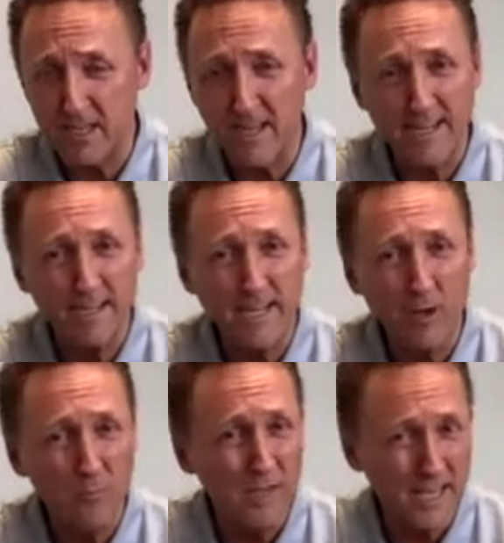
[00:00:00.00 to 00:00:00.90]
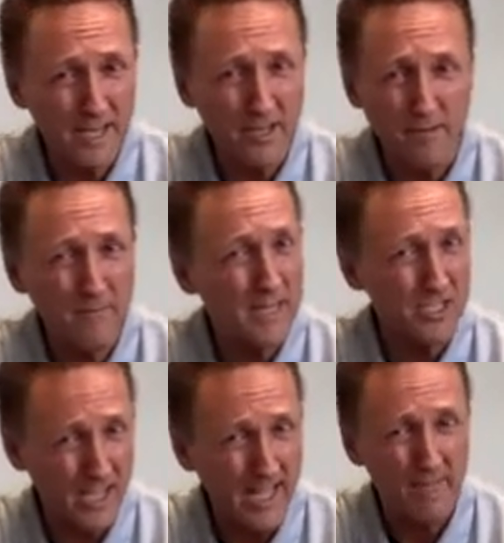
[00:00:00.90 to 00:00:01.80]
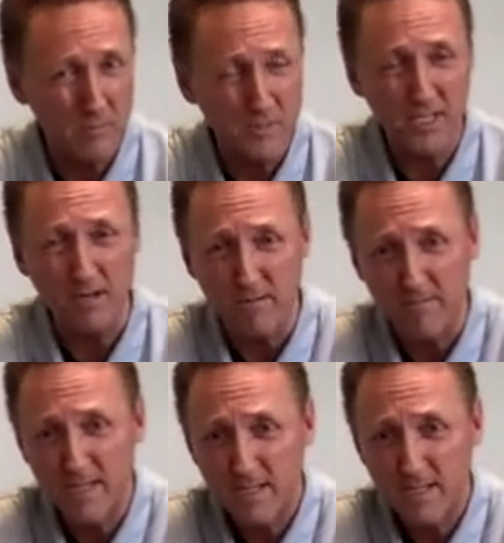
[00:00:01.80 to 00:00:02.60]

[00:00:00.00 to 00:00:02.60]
line and helped the Kenyan finish ahead of himself.